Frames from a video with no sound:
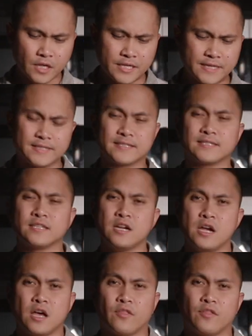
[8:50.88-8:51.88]
is
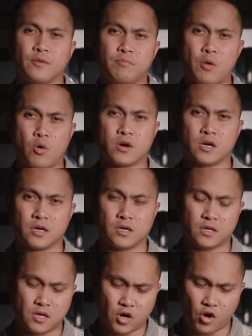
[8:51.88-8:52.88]
the
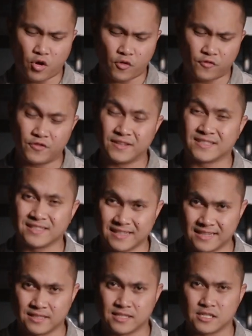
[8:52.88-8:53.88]
bokeh of this
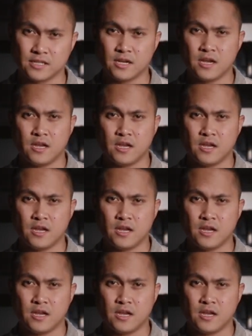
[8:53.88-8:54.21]
lens.